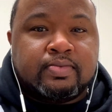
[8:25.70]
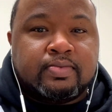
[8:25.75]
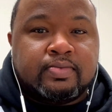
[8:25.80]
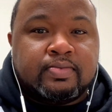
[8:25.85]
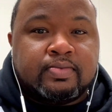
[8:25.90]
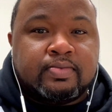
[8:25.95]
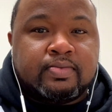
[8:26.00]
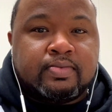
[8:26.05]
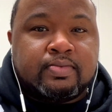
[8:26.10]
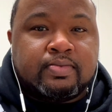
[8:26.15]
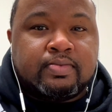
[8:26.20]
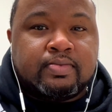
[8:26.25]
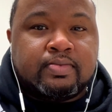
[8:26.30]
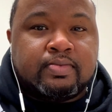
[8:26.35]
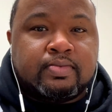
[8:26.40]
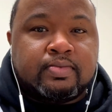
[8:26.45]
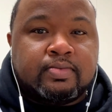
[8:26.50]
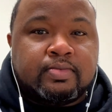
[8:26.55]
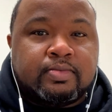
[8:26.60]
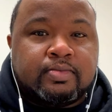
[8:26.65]
them drinking
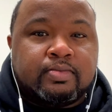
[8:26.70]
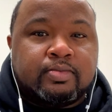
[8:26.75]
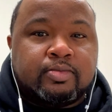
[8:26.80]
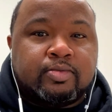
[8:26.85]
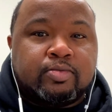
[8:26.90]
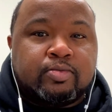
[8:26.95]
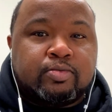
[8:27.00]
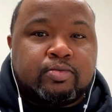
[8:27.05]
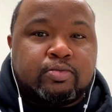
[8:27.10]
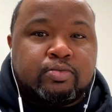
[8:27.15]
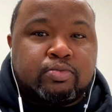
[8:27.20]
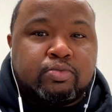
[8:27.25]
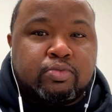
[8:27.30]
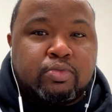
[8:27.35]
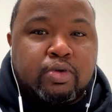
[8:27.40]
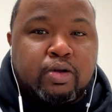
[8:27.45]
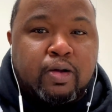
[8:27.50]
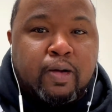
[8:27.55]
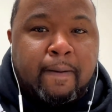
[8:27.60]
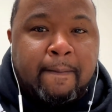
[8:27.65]
those, those uh,
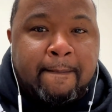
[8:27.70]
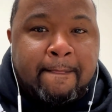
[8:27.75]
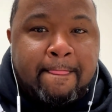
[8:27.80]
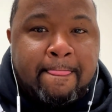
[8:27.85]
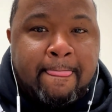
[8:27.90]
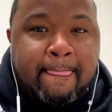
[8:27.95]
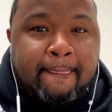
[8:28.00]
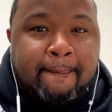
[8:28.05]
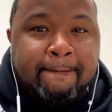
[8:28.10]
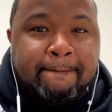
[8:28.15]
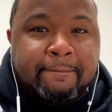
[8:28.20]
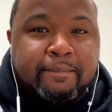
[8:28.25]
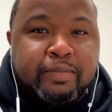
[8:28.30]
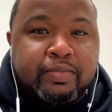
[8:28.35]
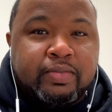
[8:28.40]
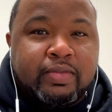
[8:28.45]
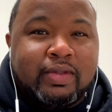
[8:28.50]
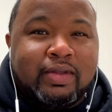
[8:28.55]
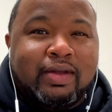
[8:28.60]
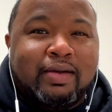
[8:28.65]
Bahama
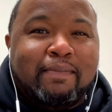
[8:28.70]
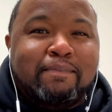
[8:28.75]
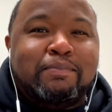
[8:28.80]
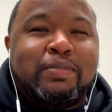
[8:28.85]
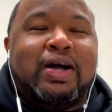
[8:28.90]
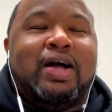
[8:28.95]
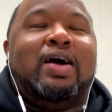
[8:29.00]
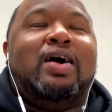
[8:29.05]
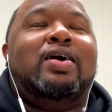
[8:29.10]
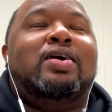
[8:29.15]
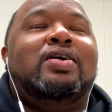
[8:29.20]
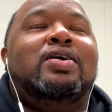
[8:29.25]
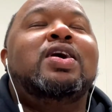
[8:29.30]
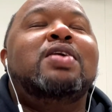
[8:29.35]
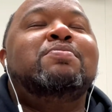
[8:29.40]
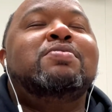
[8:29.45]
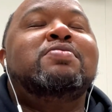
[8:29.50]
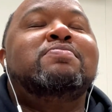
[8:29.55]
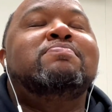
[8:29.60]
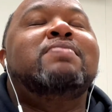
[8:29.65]
Mamas.
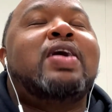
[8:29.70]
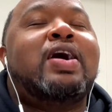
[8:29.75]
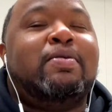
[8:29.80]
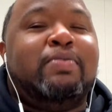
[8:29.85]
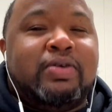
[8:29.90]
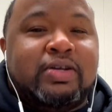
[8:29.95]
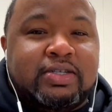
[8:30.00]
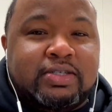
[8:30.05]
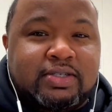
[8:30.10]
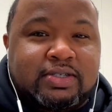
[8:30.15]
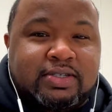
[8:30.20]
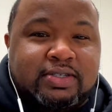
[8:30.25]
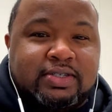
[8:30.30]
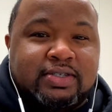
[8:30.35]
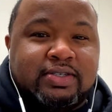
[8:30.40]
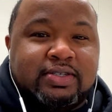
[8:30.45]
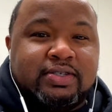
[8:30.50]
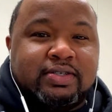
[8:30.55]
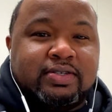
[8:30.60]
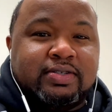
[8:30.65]
Bahama Mamas.
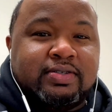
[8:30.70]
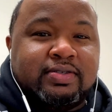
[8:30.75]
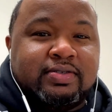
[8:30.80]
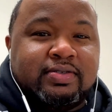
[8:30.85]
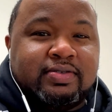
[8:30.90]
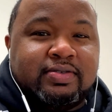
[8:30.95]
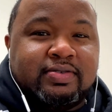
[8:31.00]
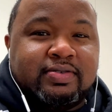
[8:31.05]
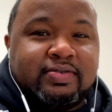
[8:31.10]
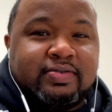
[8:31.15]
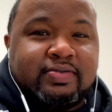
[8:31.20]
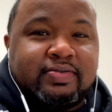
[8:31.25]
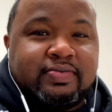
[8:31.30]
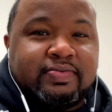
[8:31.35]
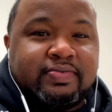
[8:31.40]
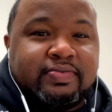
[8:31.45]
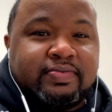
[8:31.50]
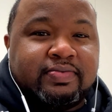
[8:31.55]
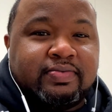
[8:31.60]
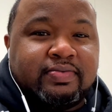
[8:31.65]

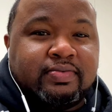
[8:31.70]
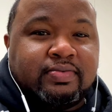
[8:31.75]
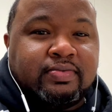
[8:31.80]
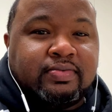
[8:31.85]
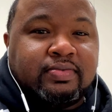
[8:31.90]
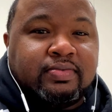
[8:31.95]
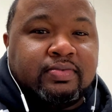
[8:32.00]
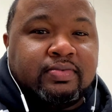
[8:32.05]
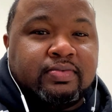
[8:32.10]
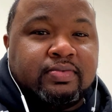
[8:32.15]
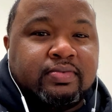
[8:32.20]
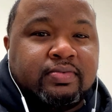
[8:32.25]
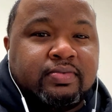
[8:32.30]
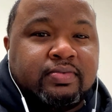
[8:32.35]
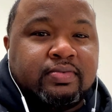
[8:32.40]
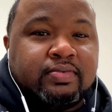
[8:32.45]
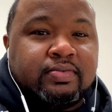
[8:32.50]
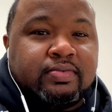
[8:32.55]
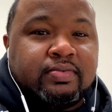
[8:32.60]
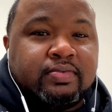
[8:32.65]
Girl,
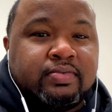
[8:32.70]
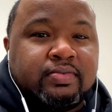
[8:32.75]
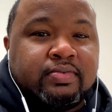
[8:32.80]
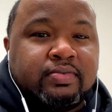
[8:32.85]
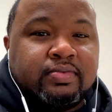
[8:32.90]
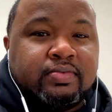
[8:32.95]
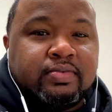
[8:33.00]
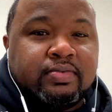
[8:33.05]
girl,